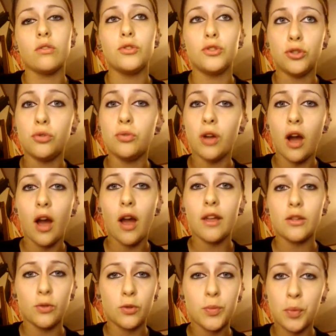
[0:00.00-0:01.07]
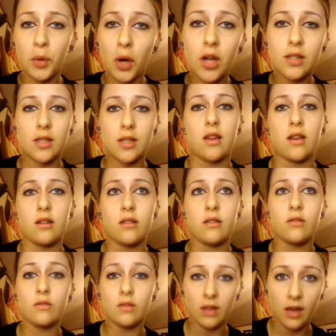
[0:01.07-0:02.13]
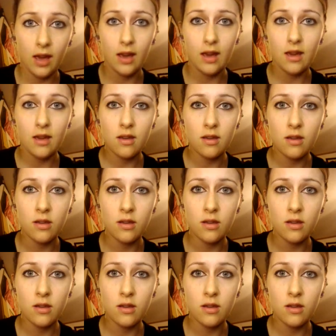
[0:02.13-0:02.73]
Do not use peroxide, okay?